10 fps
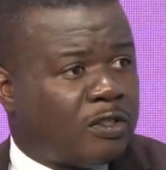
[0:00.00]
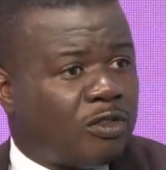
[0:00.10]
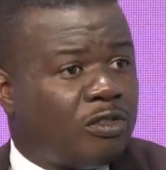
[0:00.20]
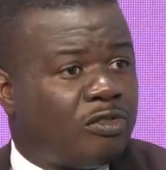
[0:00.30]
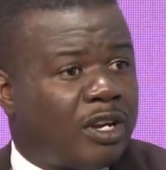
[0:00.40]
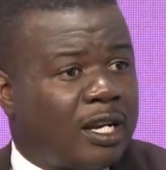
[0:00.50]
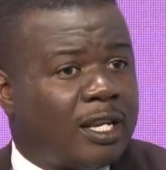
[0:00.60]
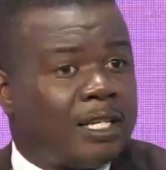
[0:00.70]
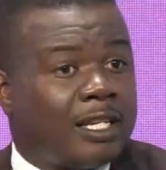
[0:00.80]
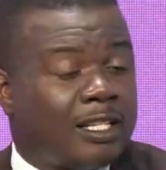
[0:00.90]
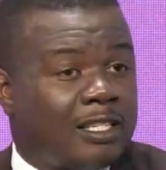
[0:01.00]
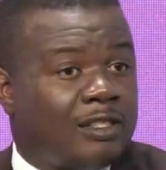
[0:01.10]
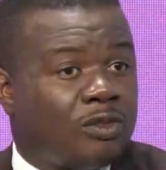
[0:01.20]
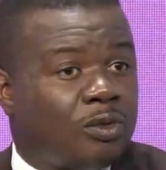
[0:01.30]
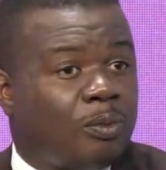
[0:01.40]
And we'd find that
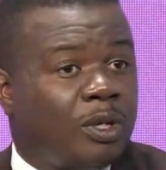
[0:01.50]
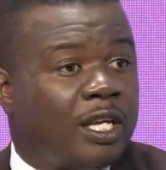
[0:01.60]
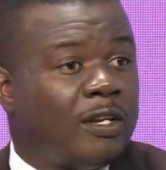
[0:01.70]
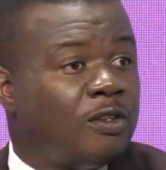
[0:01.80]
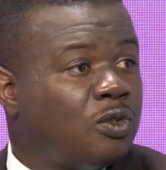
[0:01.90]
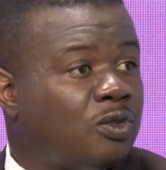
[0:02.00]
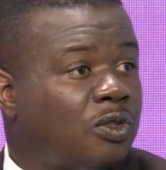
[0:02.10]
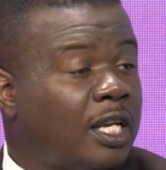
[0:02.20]
cases will begin to